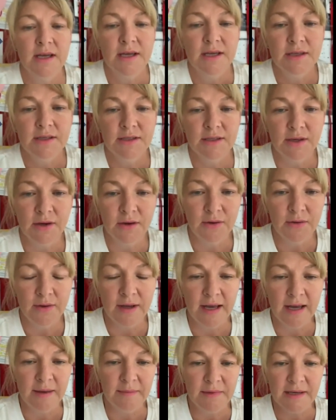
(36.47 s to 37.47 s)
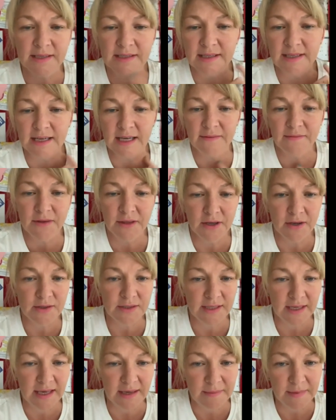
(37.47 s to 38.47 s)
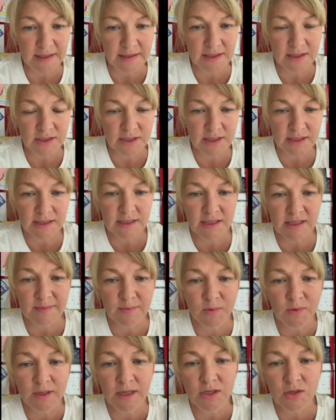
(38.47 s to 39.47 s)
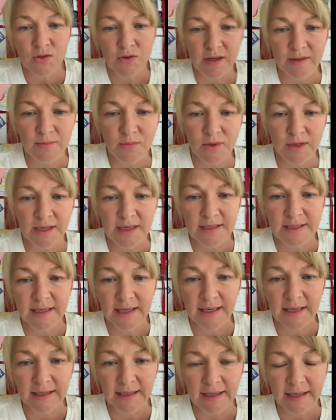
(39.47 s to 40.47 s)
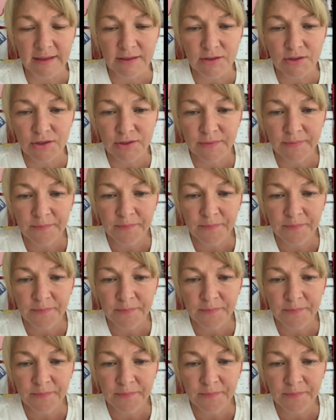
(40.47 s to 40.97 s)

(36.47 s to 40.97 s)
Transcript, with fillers: So um, listen out for those key messages this morning during morning tea and lunch.